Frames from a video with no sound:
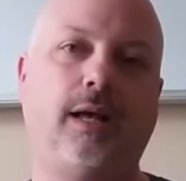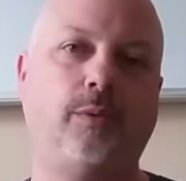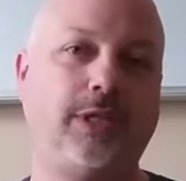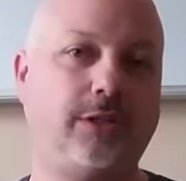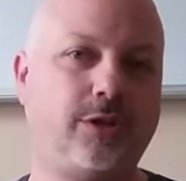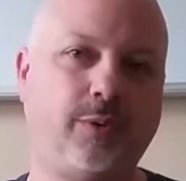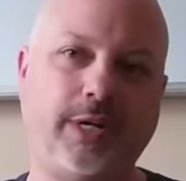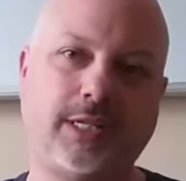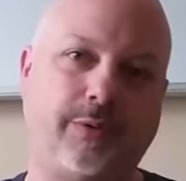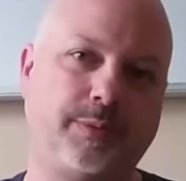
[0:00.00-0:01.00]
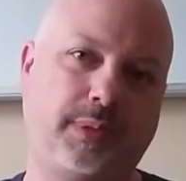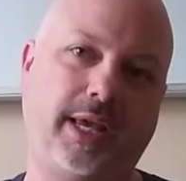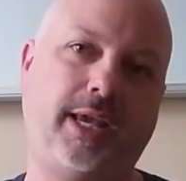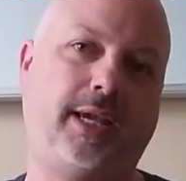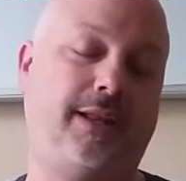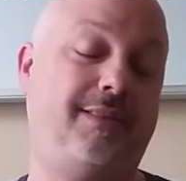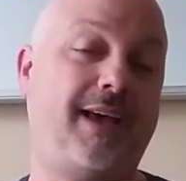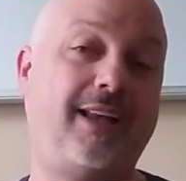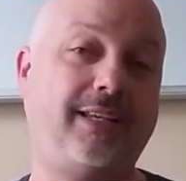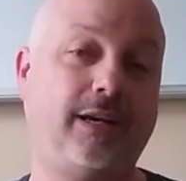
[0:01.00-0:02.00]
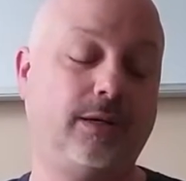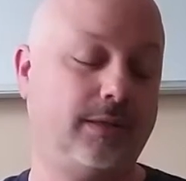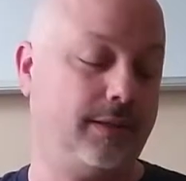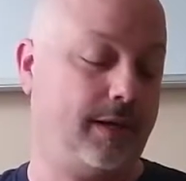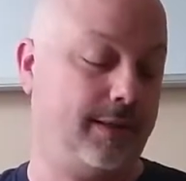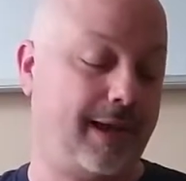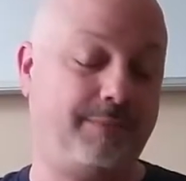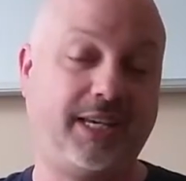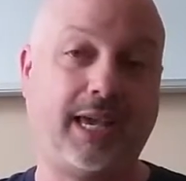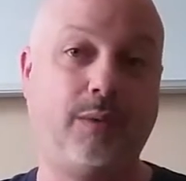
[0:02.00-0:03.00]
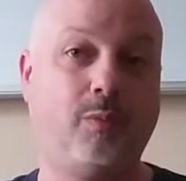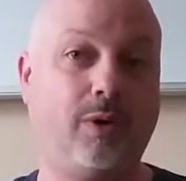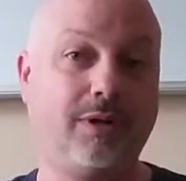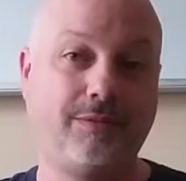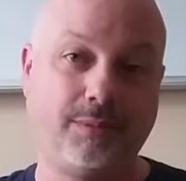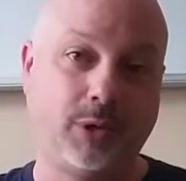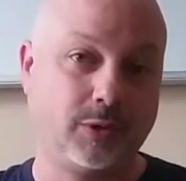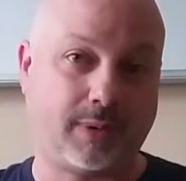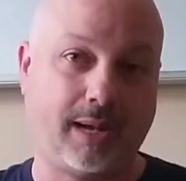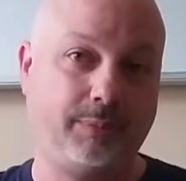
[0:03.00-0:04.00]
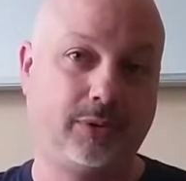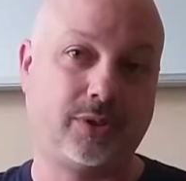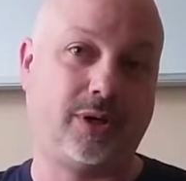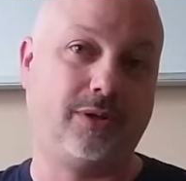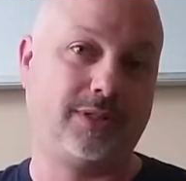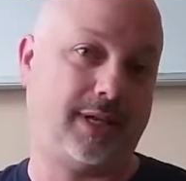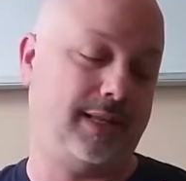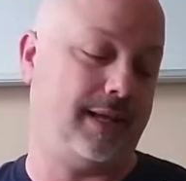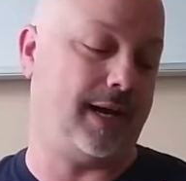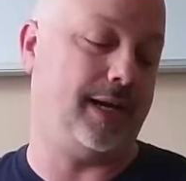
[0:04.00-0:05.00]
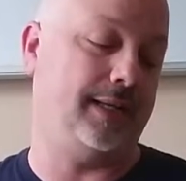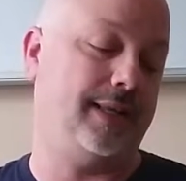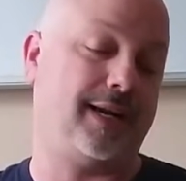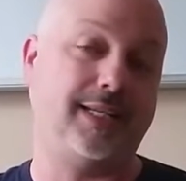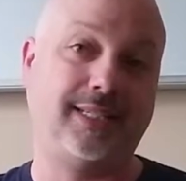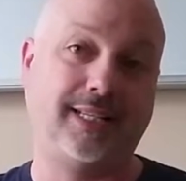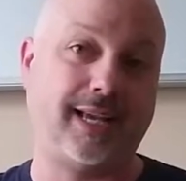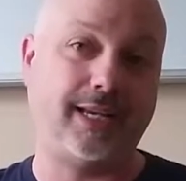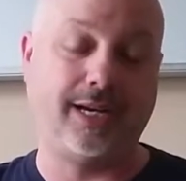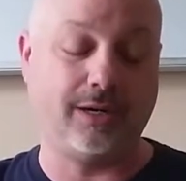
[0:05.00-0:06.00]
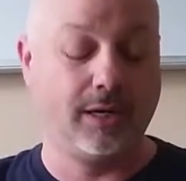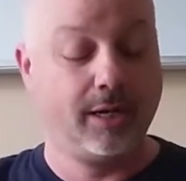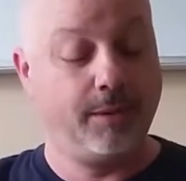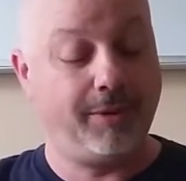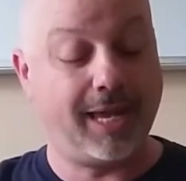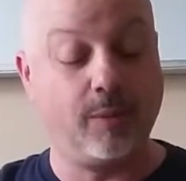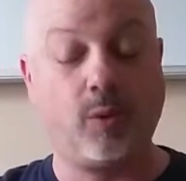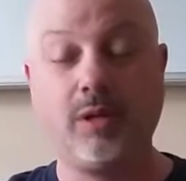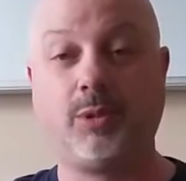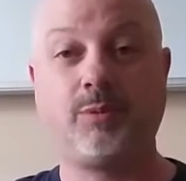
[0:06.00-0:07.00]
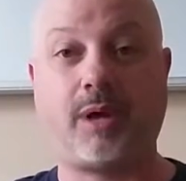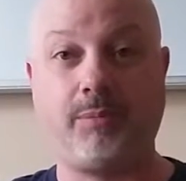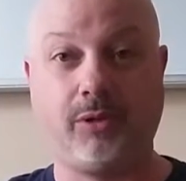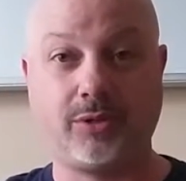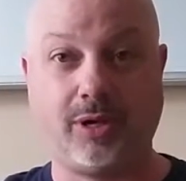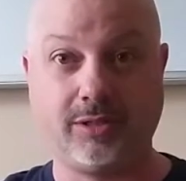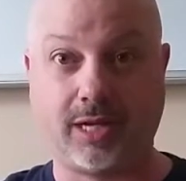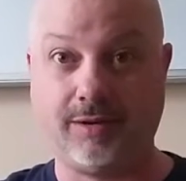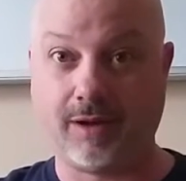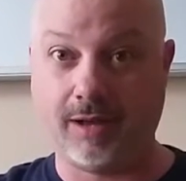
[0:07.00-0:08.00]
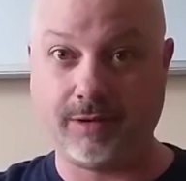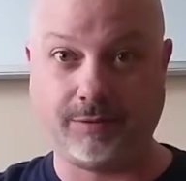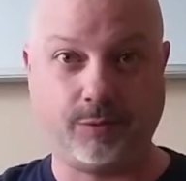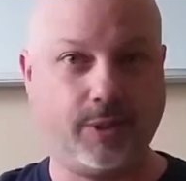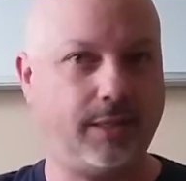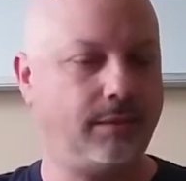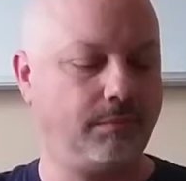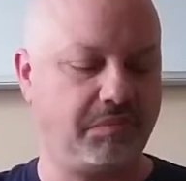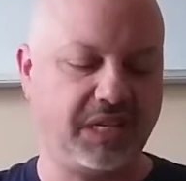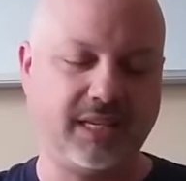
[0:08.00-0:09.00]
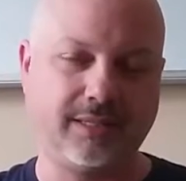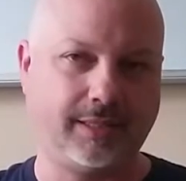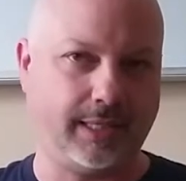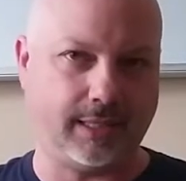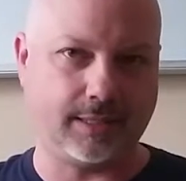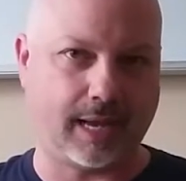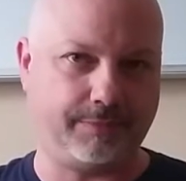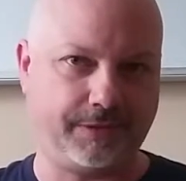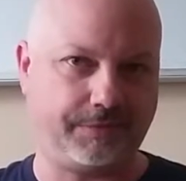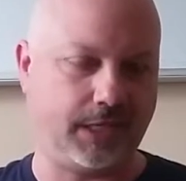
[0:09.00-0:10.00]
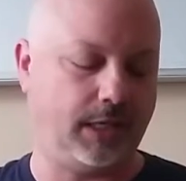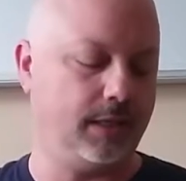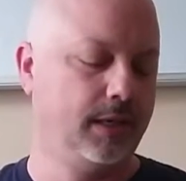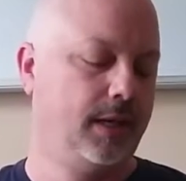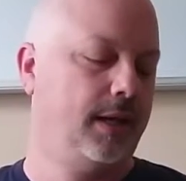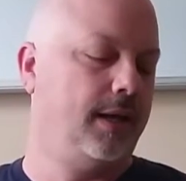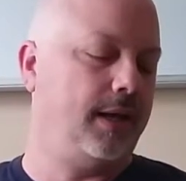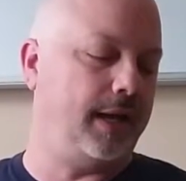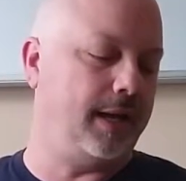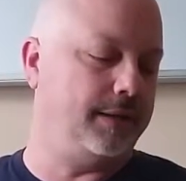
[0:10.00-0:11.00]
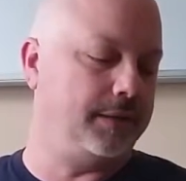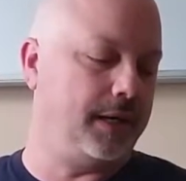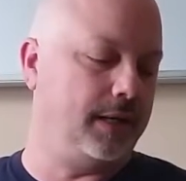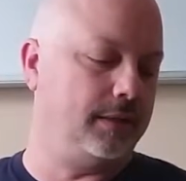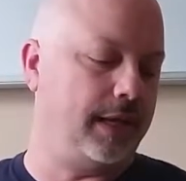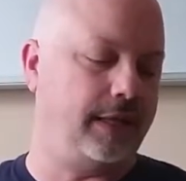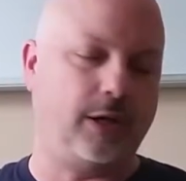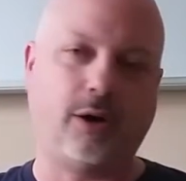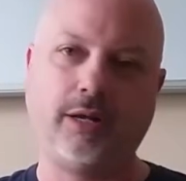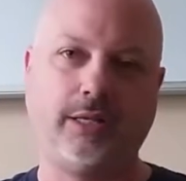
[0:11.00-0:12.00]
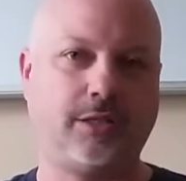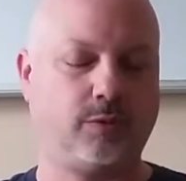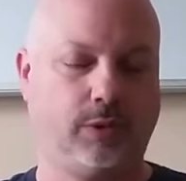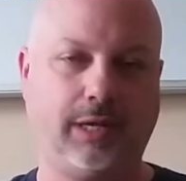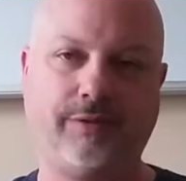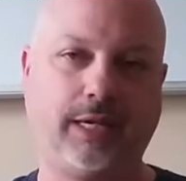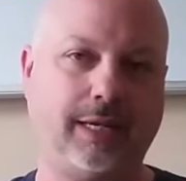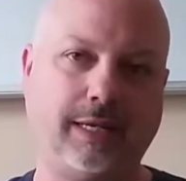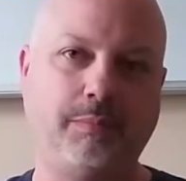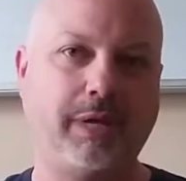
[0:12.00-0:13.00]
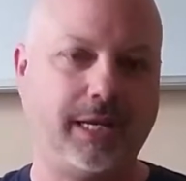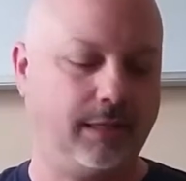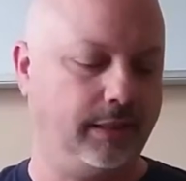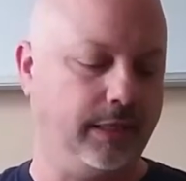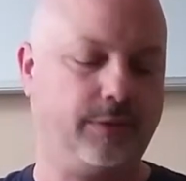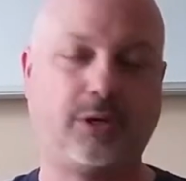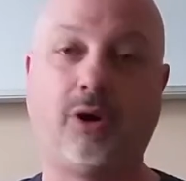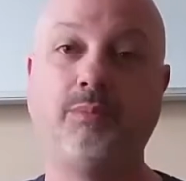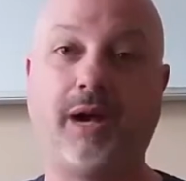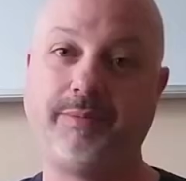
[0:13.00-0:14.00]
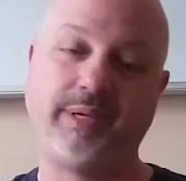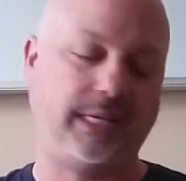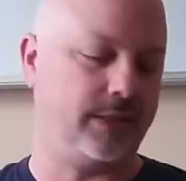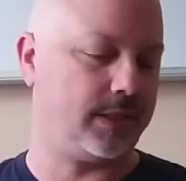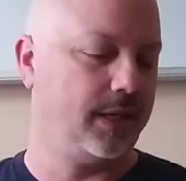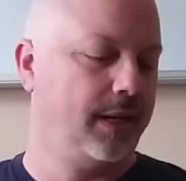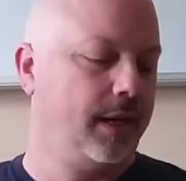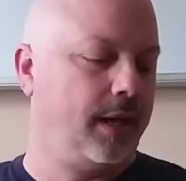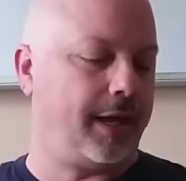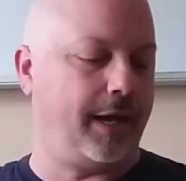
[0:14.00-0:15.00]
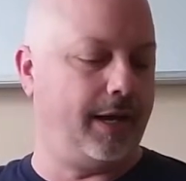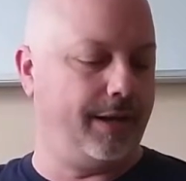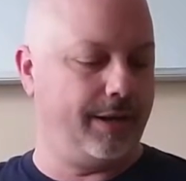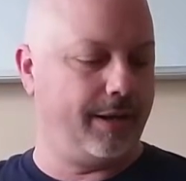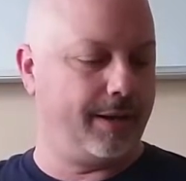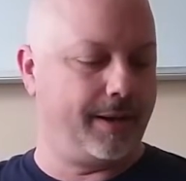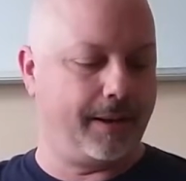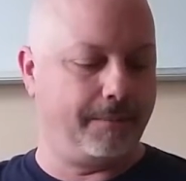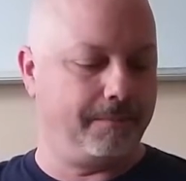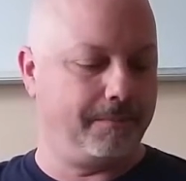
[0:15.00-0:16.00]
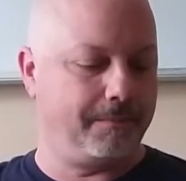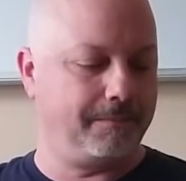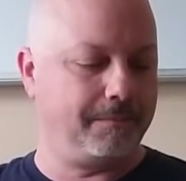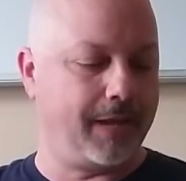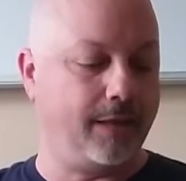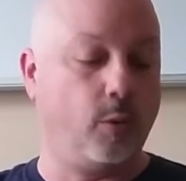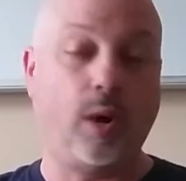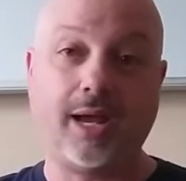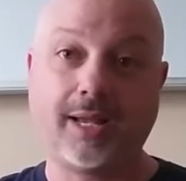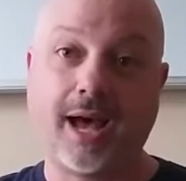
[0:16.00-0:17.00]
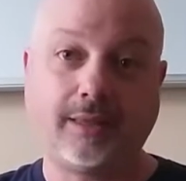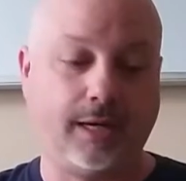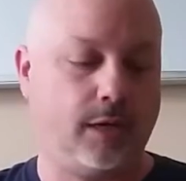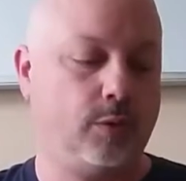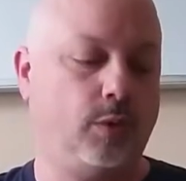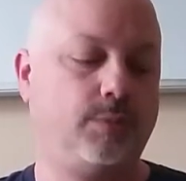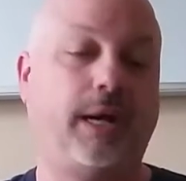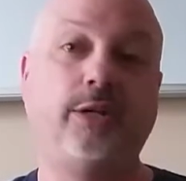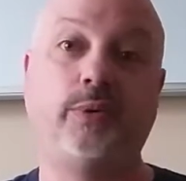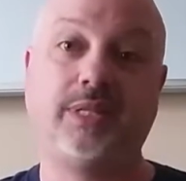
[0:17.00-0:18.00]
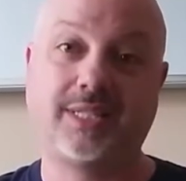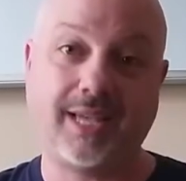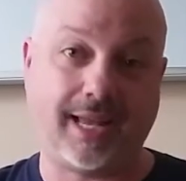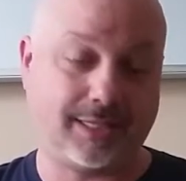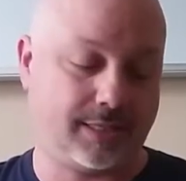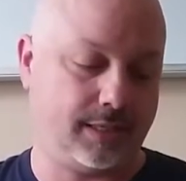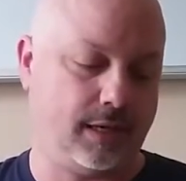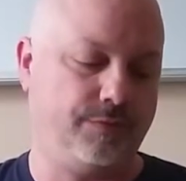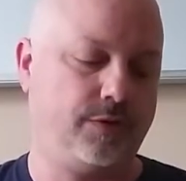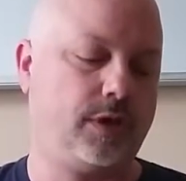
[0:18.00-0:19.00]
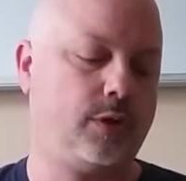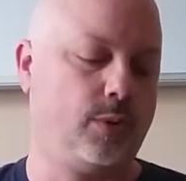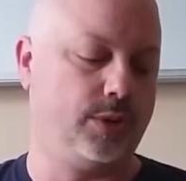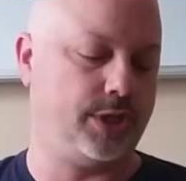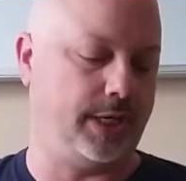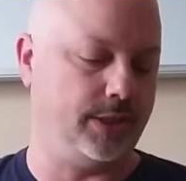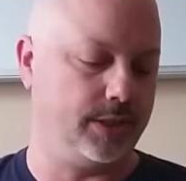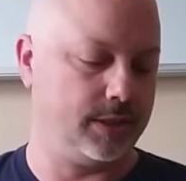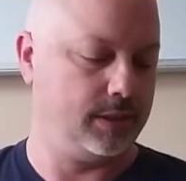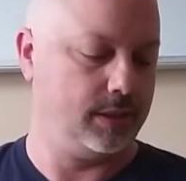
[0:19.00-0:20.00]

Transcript: Within 2 weeks, I was playing it. That year, that became one of the most popular songs that I did that year. Became one of the most popular songs I've ever written, easily in the top 15, and the audiences were loving it immediately. It's called My Piece, and the way I got there was by doing sets of chord changes.